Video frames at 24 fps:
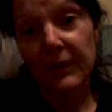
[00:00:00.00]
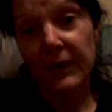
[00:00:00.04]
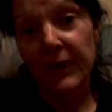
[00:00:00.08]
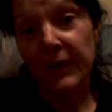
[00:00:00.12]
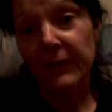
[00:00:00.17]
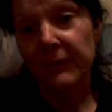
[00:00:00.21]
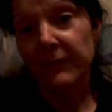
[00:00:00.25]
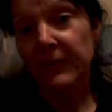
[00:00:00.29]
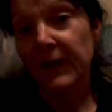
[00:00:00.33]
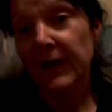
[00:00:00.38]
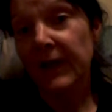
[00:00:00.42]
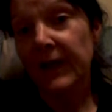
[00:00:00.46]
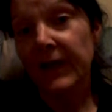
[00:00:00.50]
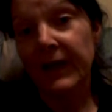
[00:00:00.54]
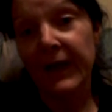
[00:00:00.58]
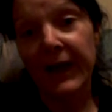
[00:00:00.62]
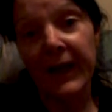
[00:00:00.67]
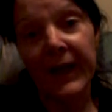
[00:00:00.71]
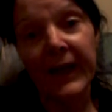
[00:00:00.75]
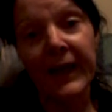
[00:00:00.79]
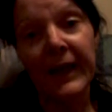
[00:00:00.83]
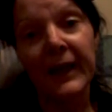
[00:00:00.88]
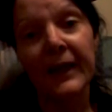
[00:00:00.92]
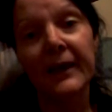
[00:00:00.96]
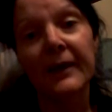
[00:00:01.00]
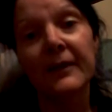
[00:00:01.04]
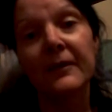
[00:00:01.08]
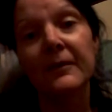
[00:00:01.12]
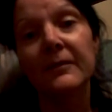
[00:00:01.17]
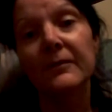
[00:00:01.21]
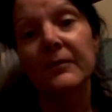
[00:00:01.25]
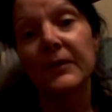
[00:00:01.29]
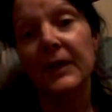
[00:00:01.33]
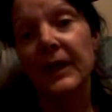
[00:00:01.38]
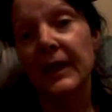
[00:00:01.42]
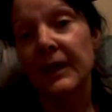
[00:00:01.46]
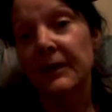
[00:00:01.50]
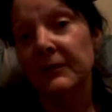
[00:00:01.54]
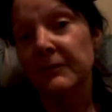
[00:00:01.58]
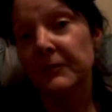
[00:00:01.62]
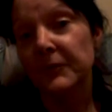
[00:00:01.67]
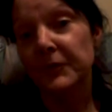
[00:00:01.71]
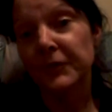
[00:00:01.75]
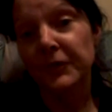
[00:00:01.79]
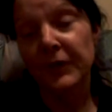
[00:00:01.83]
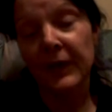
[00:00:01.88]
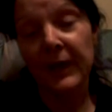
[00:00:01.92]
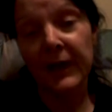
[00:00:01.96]
If I have,
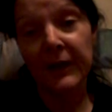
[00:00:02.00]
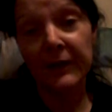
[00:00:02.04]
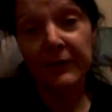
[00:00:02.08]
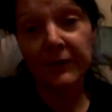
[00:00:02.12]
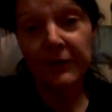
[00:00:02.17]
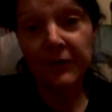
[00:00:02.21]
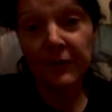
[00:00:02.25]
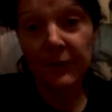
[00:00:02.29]
I've tried